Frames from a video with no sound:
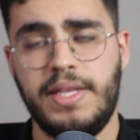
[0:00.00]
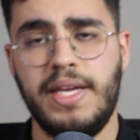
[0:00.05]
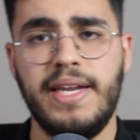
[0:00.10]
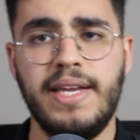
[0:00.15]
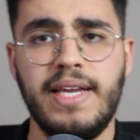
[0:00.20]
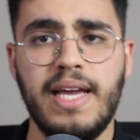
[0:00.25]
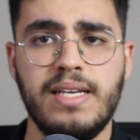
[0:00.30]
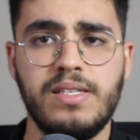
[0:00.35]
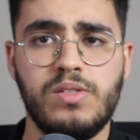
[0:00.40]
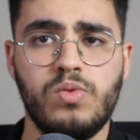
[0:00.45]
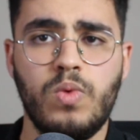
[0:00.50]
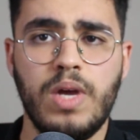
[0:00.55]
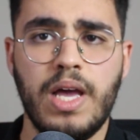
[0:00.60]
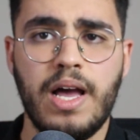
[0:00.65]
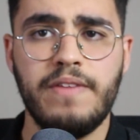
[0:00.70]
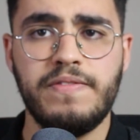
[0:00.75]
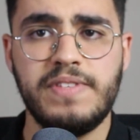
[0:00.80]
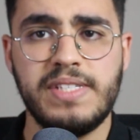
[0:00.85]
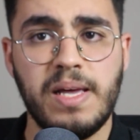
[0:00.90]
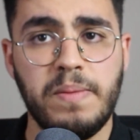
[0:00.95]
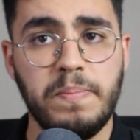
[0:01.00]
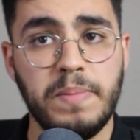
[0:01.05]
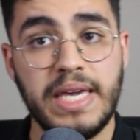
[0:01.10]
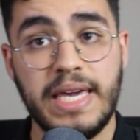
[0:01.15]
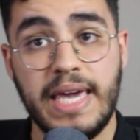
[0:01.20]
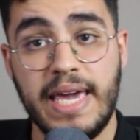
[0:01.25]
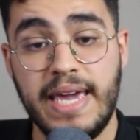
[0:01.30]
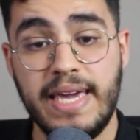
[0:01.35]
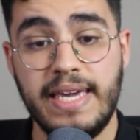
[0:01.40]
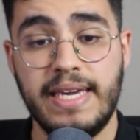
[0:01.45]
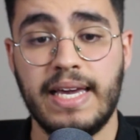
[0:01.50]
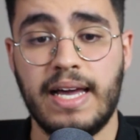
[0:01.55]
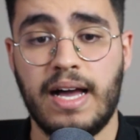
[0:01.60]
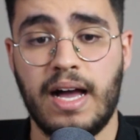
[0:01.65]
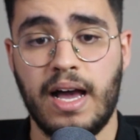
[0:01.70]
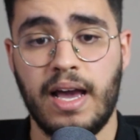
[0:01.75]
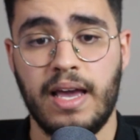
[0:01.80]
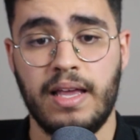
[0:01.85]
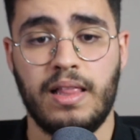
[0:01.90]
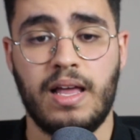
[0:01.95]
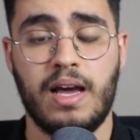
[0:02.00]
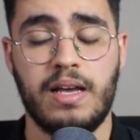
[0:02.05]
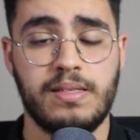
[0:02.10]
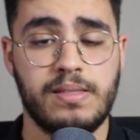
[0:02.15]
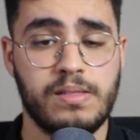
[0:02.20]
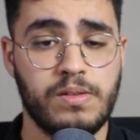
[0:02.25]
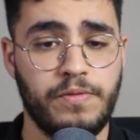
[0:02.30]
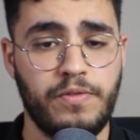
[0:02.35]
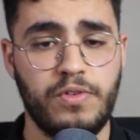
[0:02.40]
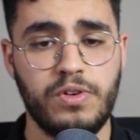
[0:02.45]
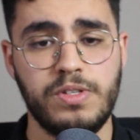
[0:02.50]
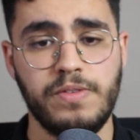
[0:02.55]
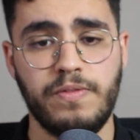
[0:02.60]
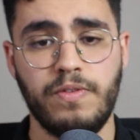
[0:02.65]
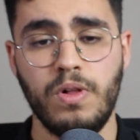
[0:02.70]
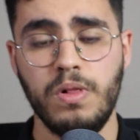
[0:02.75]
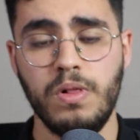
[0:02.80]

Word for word: And here guys, we have some key highlights. So first of